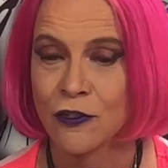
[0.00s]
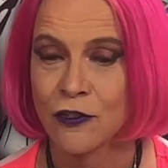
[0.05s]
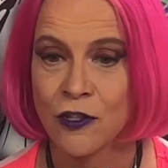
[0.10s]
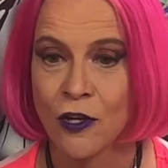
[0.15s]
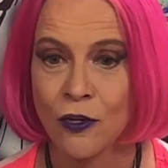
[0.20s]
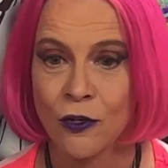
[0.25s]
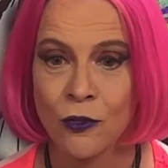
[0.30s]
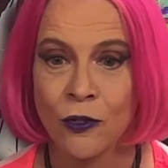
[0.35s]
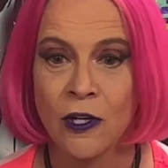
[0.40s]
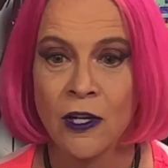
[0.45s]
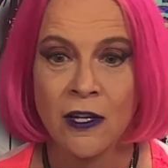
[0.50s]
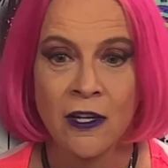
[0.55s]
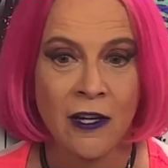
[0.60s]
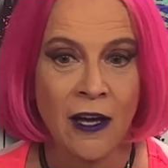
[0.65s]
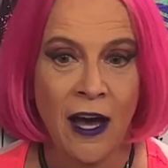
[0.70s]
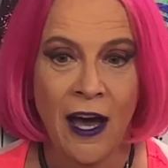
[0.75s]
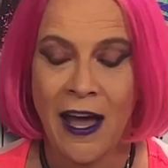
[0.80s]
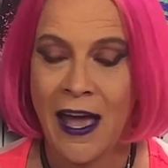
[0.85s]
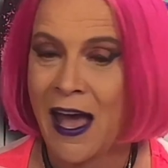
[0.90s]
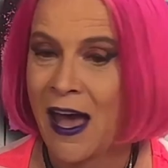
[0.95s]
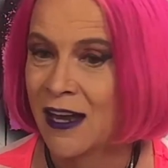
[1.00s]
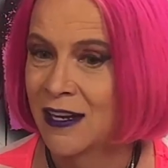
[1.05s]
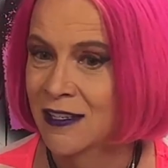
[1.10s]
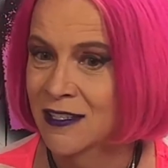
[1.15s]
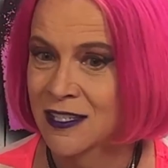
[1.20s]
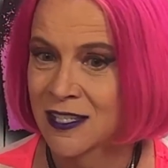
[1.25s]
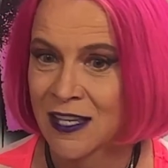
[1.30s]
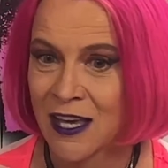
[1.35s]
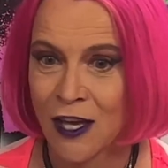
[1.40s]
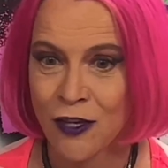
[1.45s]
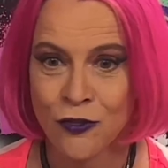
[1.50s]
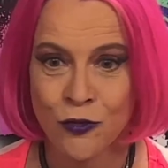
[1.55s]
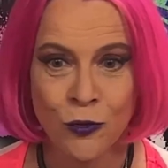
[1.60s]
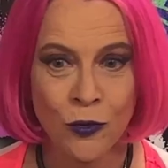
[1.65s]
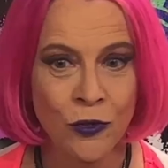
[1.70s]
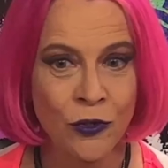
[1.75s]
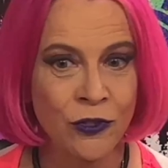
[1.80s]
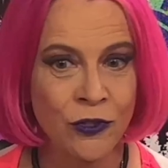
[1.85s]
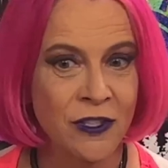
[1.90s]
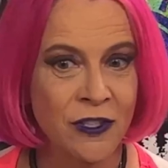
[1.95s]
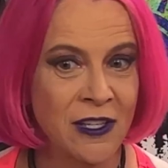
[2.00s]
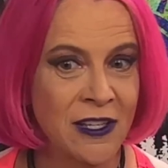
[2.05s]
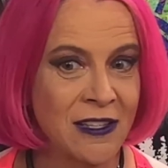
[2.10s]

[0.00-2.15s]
So I had it scheduled.